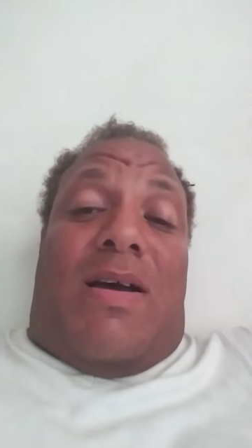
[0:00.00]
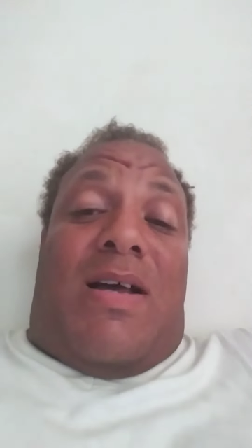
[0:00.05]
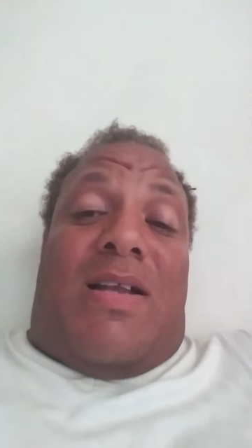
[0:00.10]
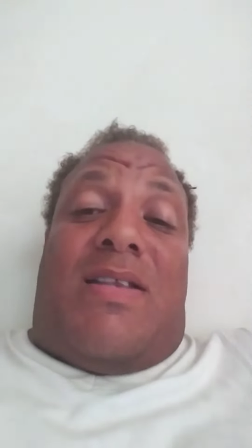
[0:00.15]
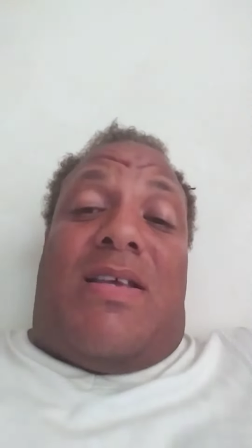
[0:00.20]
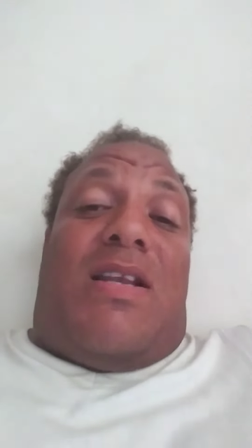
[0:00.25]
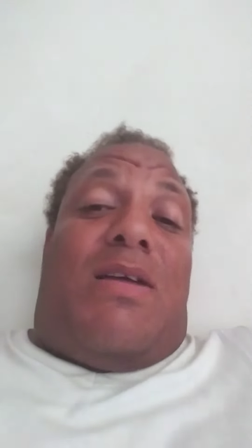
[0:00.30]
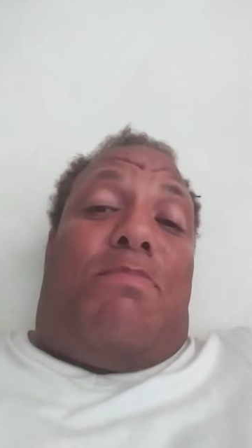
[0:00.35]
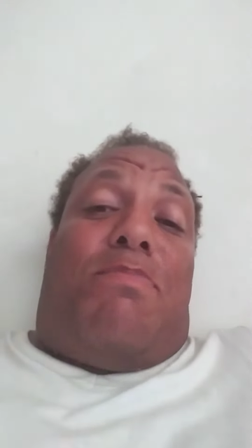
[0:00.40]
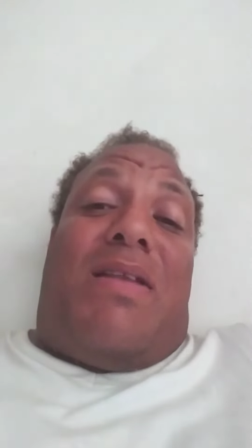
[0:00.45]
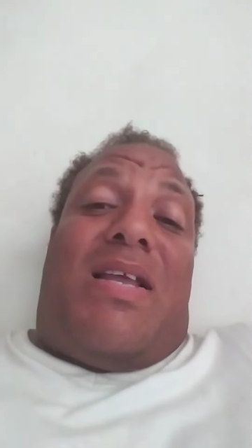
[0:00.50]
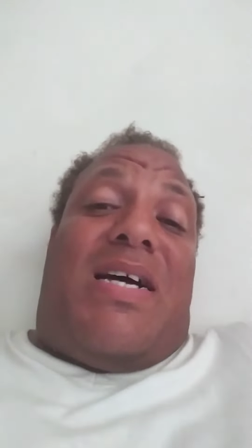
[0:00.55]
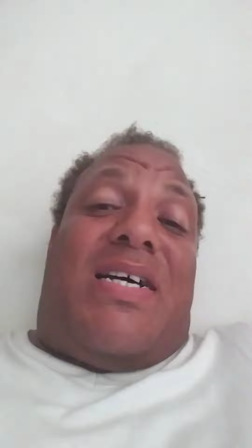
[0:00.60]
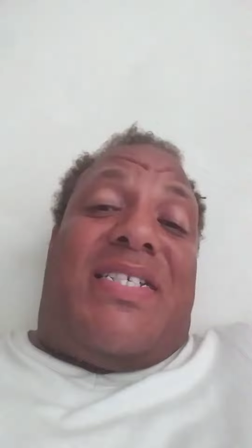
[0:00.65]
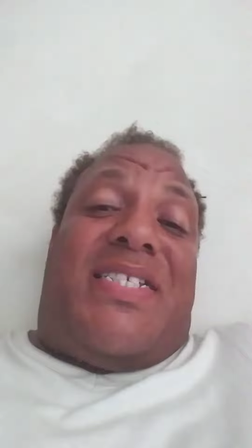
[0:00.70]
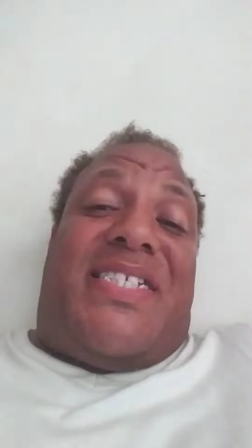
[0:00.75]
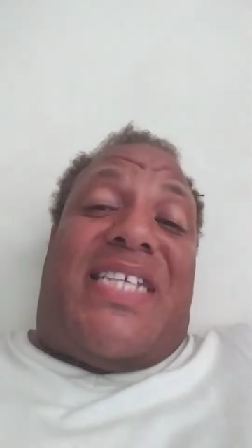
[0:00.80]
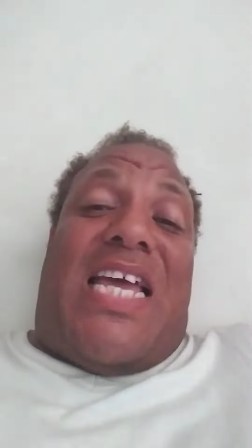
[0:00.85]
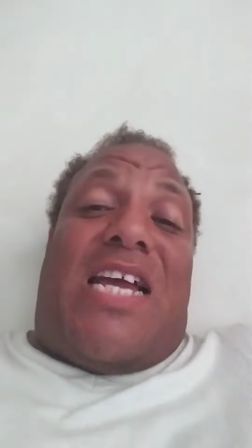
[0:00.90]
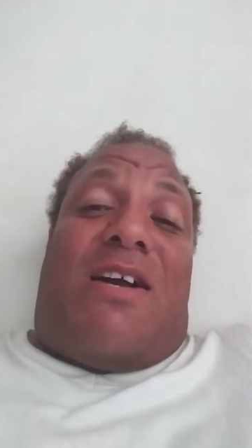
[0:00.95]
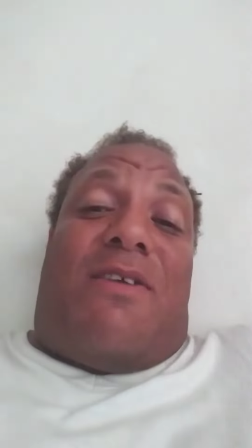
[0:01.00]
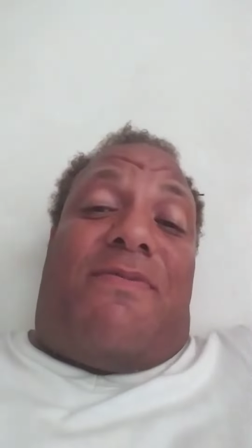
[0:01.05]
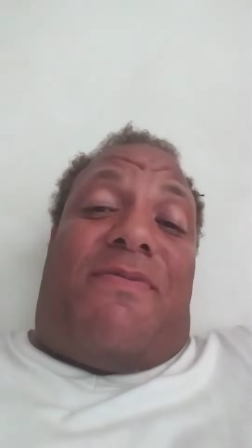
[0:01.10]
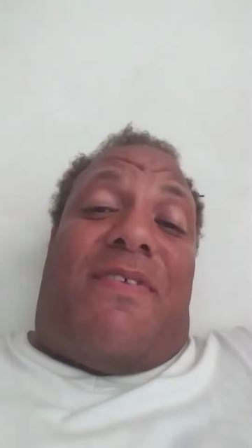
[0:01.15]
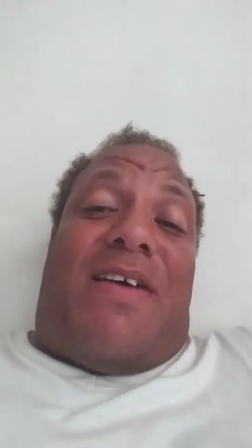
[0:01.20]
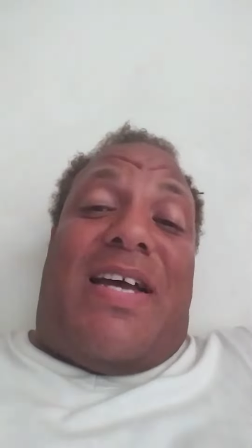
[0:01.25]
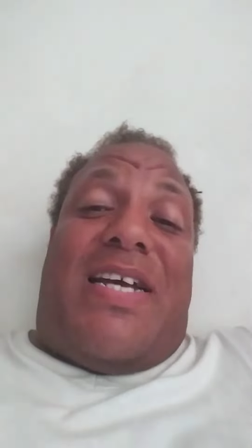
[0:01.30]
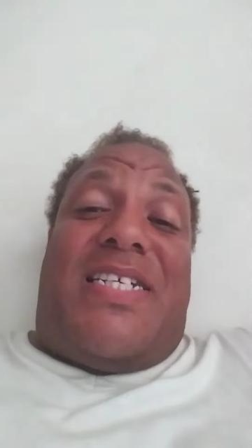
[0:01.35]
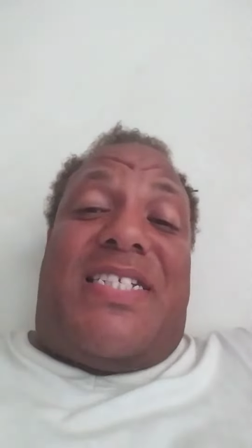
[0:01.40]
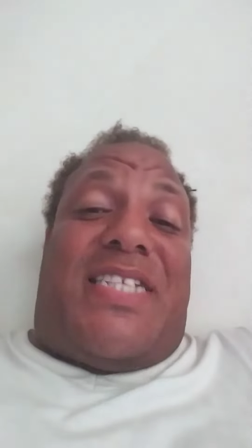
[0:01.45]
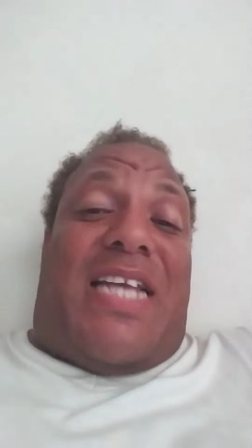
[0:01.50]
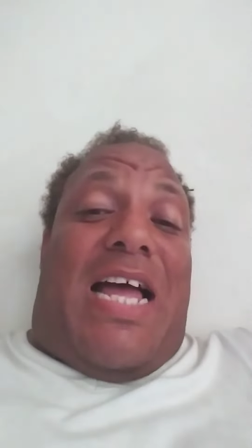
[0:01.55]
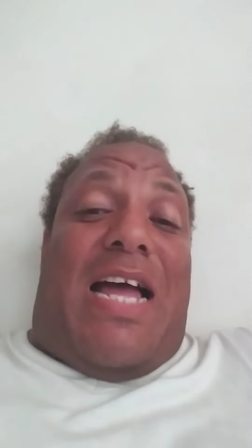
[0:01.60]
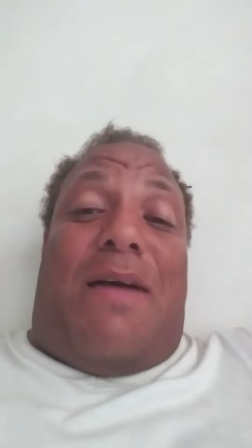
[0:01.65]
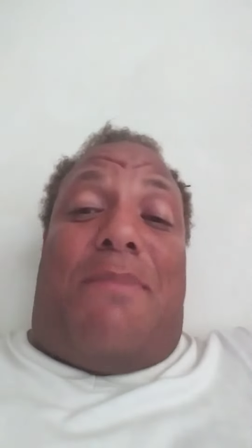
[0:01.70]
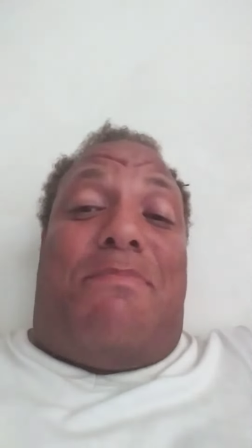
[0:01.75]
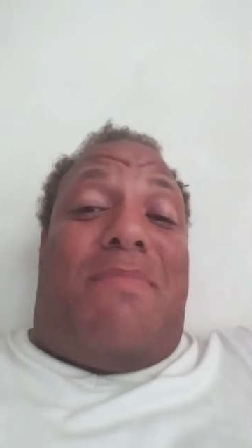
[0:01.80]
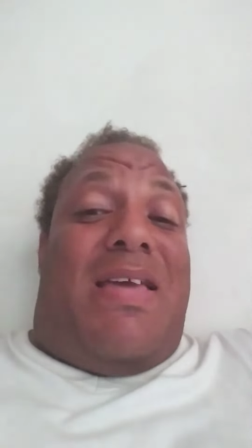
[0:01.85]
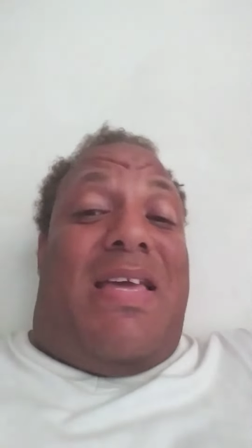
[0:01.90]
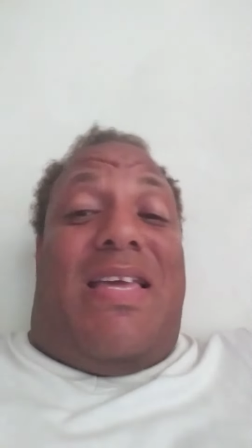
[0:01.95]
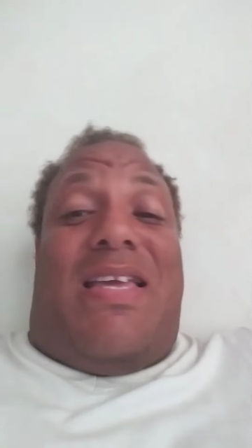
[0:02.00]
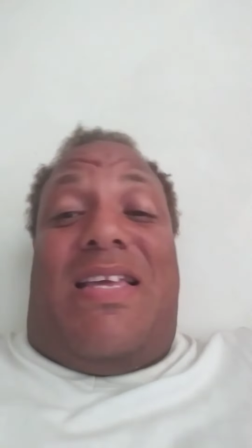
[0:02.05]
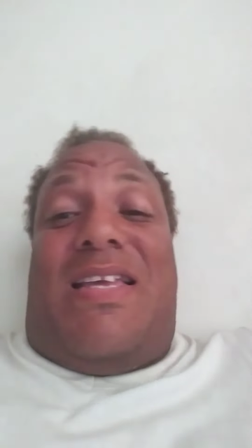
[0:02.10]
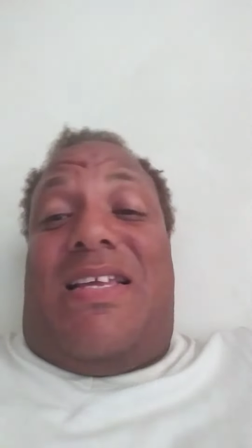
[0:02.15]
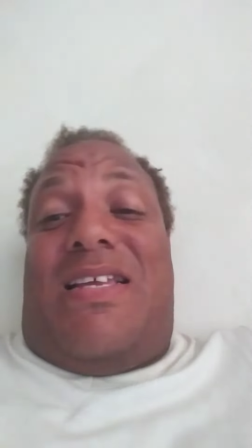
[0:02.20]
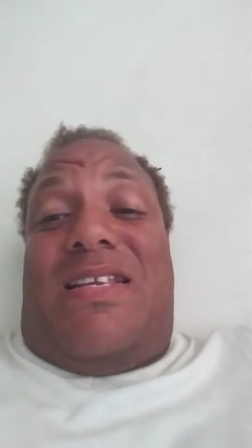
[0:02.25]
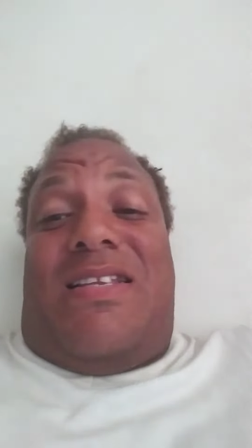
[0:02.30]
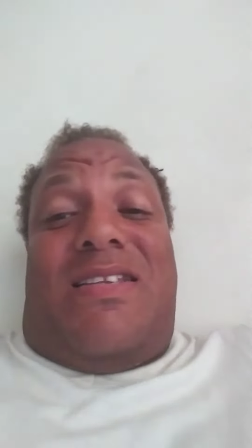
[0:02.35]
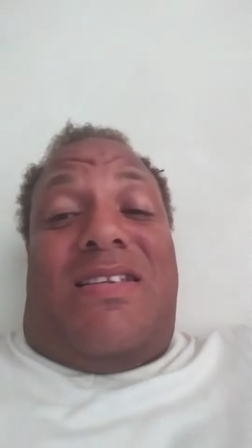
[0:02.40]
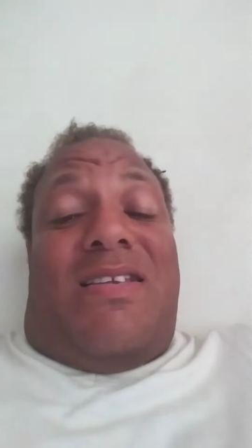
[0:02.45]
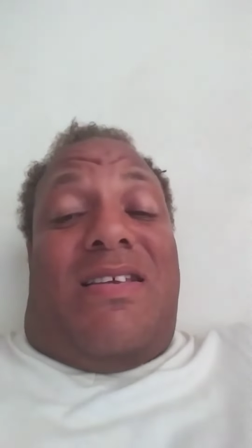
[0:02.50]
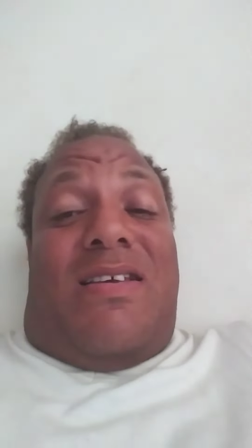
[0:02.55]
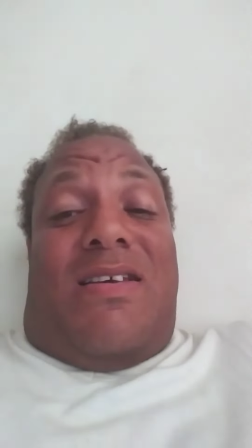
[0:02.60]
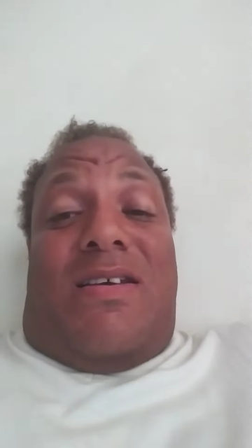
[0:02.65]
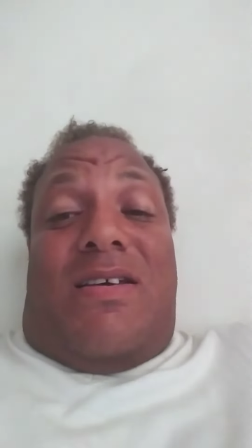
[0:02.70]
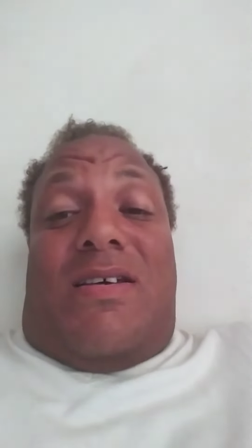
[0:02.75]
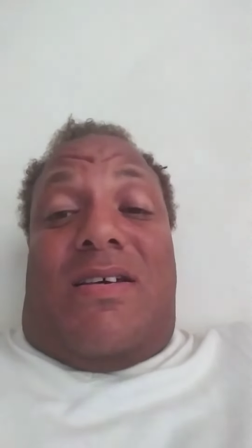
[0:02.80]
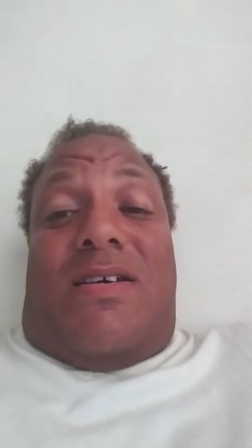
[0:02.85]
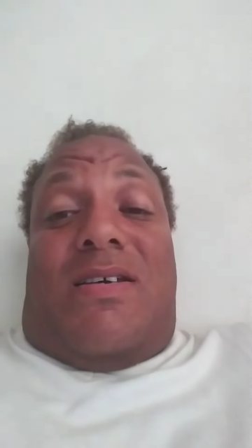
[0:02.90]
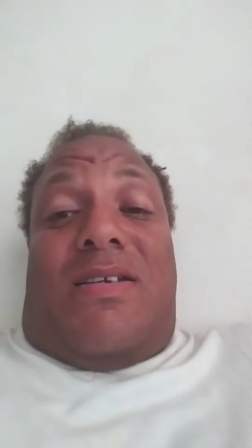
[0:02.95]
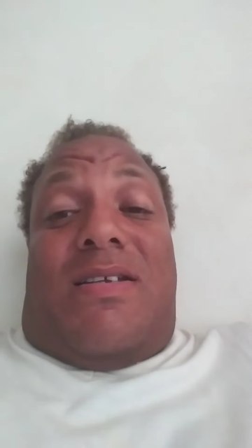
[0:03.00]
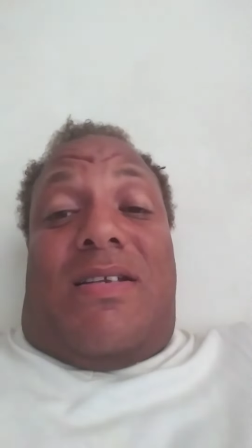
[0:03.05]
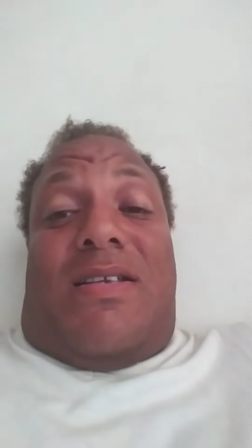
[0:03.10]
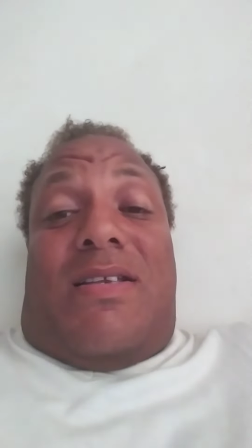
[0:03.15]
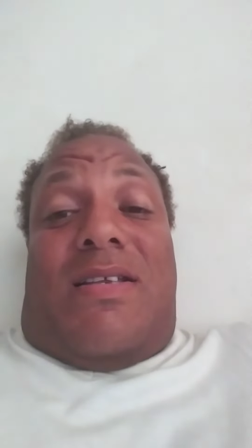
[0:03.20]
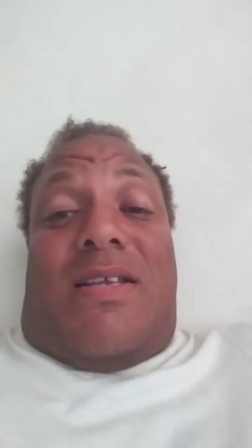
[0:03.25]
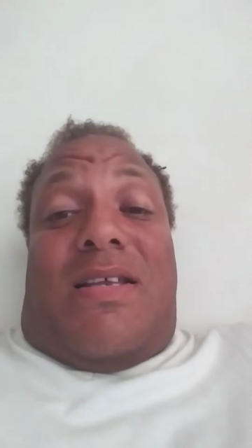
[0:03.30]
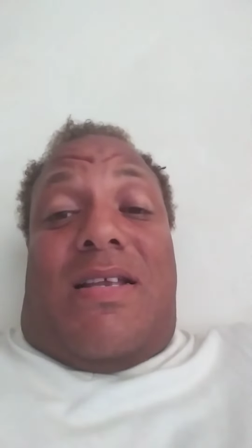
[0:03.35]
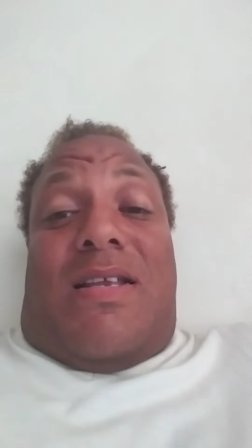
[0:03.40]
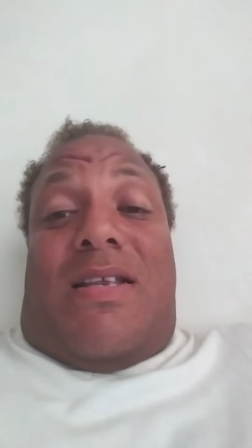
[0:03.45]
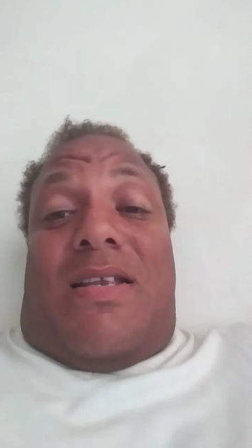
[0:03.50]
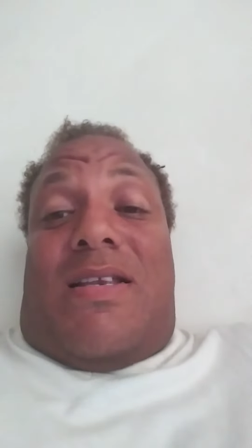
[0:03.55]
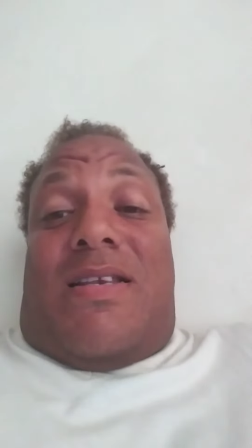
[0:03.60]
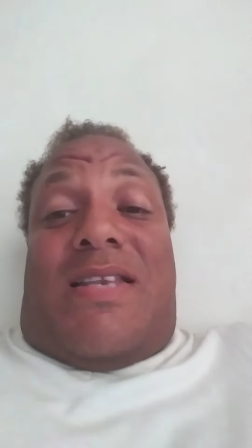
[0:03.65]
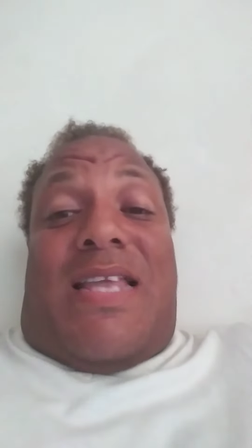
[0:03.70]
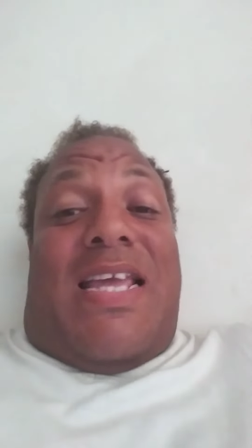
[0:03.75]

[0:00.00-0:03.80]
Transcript: Another blood sacrifice? I mean,